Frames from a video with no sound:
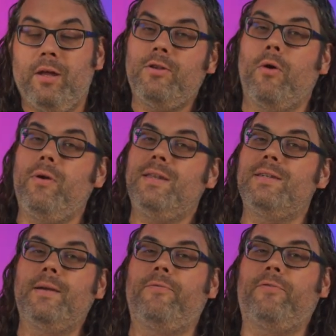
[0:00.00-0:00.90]
Knowing
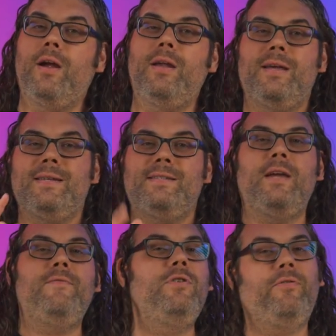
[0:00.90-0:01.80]
this up front
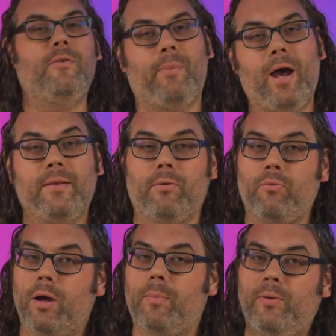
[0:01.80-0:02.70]
saves you from buying the
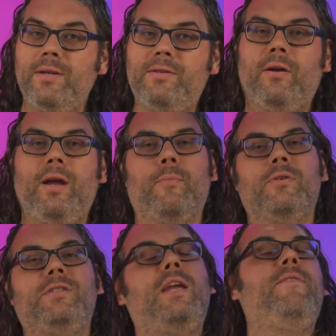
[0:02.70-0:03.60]
wrong printer and will
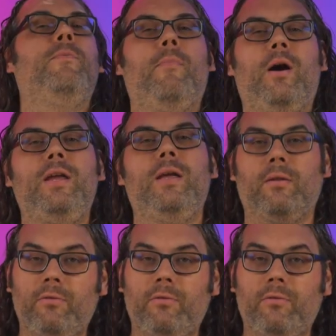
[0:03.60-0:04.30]
save you money in the